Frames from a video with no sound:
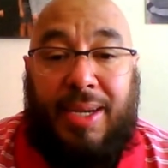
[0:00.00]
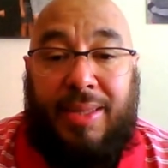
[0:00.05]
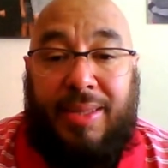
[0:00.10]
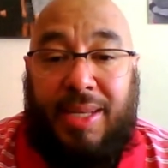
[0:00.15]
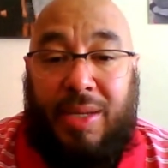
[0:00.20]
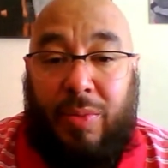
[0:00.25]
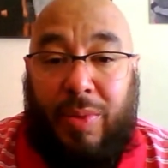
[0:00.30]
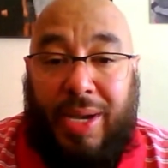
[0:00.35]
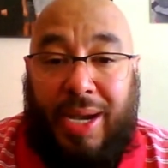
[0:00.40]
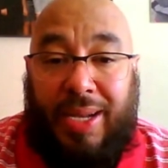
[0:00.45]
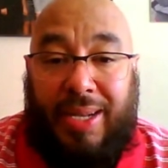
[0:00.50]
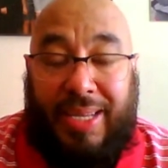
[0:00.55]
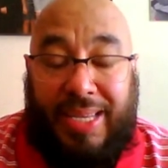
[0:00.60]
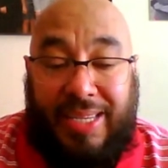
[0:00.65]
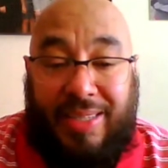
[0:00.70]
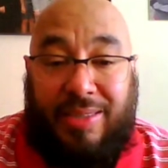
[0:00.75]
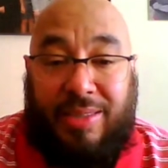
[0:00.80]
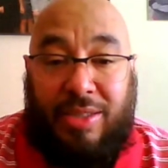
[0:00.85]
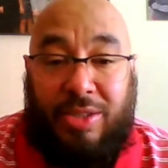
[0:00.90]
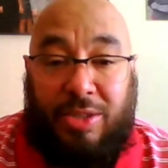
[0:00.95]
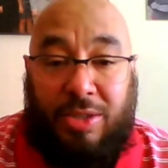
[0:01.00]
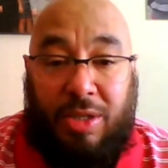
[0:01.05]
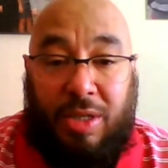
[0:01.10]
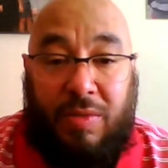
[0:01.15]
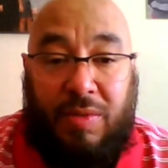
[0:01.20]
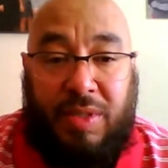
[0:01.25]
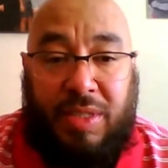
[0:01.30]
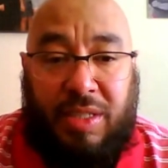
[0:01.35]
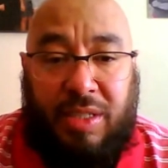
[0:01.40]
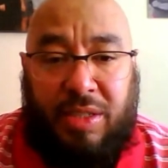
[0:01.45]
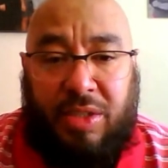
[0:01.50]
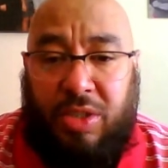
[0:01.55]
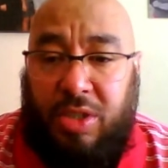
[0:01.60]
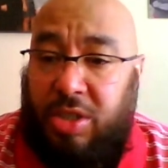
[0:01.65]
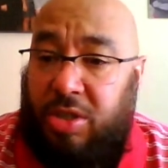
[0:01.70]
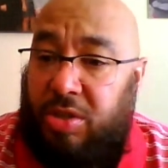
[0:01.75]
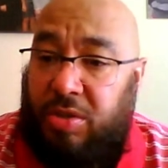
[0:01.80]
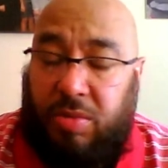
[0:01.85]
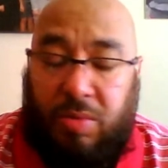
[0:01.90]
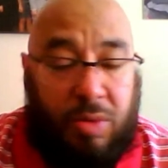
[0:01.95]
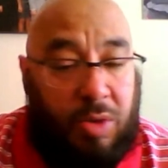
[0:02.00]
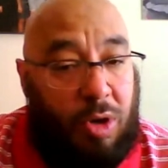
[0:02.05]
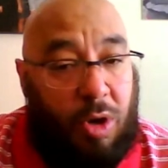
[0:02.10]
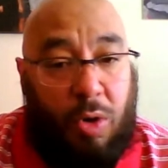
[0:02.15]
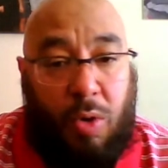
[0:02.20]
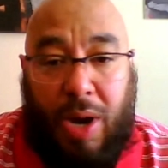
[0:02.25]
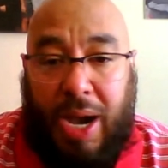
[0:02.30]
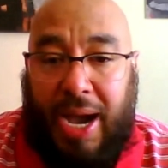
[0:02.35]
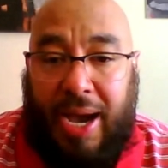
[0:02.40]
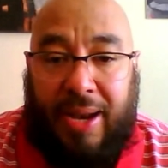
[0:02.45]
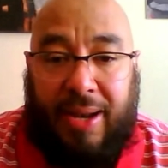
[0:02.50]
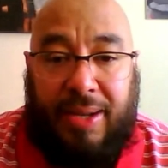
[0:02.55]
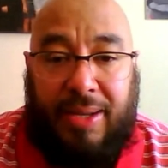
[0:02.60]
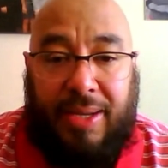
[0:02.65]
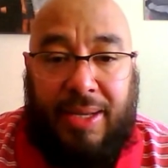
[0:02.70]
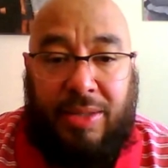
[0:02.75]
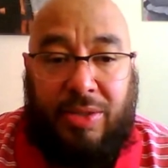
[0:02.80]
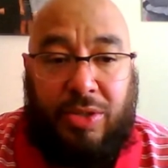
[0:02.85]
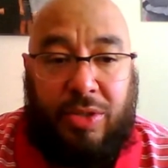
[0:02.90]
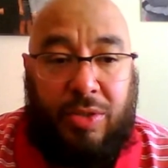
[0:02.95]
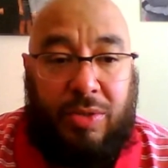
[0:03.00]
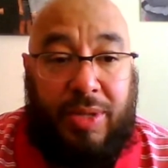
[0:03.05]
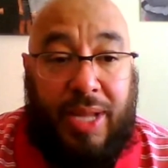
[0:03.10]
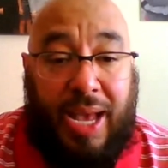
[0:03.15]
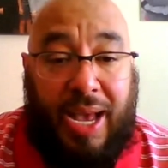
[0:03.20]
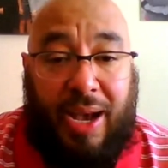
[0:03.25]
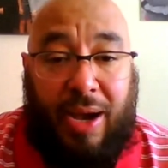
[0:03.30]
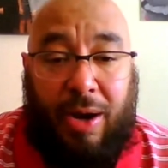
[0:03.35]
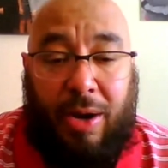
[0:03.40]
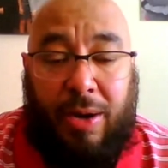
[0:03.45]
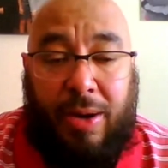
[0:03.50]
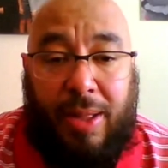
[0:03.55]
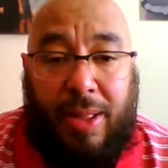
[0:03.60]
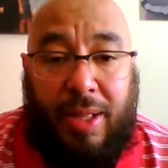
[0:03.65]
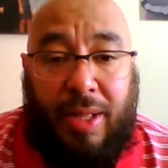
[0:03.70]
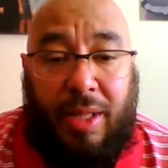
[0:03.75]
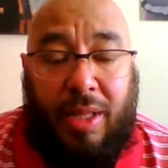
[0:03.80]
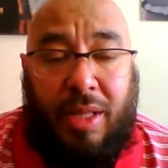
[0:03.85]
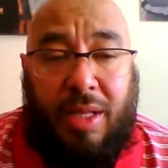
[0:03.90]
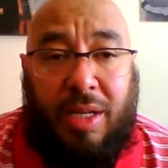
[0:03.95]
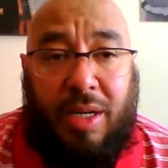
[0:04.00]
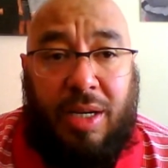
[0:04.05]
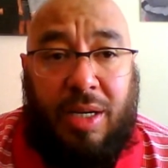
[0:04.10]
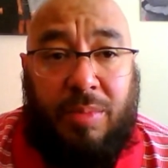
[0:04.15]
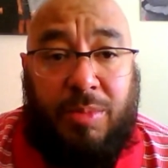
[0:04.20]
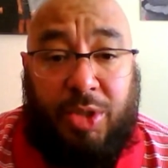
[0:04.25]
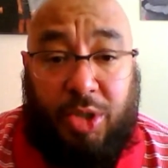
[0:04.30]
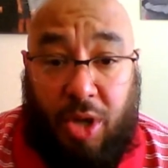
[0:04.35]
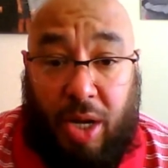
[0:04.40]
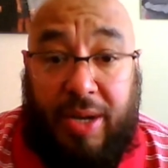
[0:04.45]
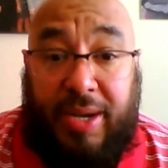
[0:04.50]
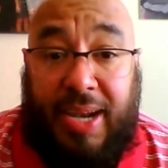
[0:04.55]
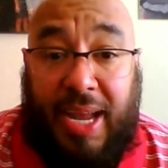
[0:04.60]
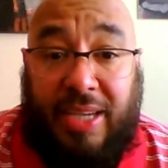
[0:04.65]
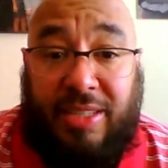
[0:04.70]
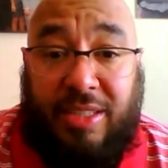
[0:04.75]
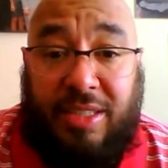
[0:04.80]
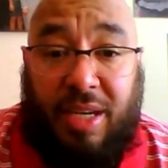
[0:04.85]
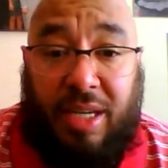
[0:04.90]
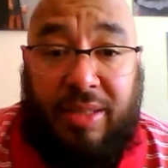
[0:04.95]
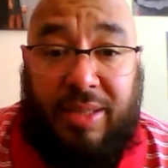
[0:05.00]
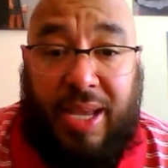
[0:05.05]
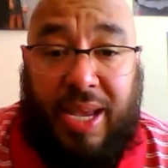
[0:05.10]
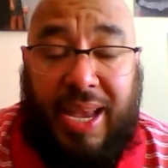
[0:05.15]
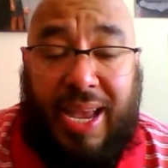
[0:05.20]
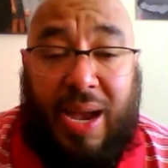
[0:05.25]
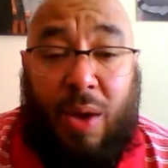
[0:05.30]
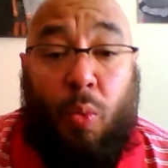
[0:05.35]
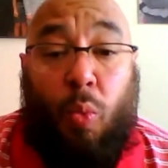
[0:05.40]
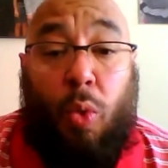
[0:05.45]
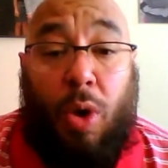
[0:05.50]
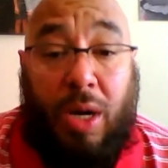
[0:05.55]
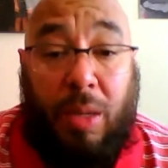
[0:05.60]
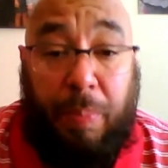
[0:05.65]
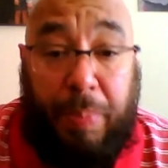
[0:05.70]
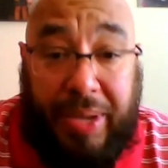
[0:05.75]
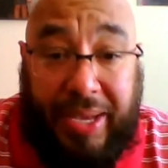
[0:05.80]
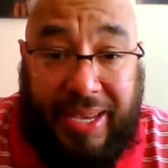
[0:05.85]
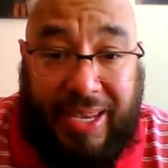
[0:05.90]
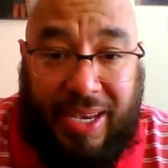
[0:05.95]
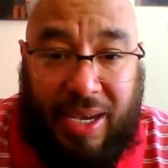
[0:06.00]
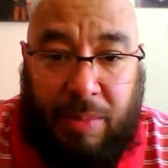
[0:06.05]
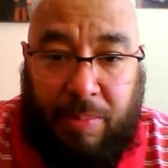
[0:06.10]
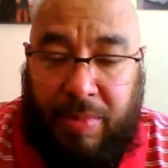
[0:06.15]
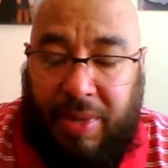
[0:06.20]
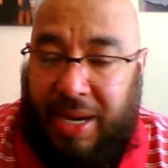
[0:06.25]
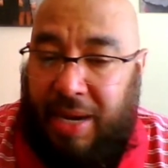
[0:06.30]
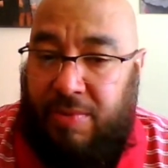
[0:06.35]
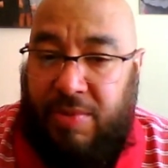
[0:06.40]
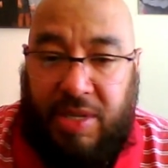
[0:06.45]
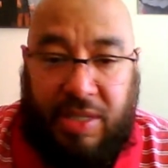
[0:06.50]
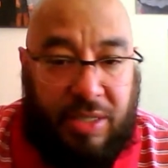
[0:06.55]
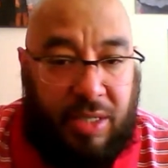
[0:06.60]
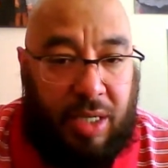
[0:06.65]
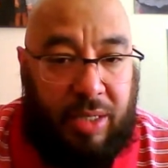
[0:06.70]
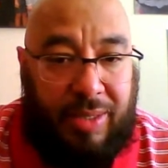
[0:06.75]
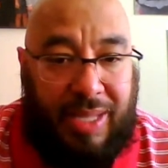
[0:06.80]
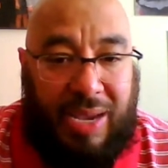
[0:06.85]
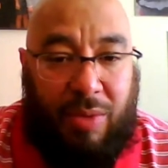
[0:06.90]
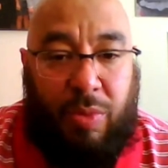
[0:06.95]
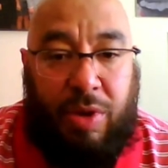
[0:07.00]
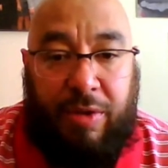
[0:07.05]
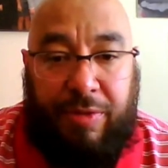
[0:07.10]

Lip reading: And then we had Easter services just to go as. And so now, starting next Sunday at 1 p.m., every Sunday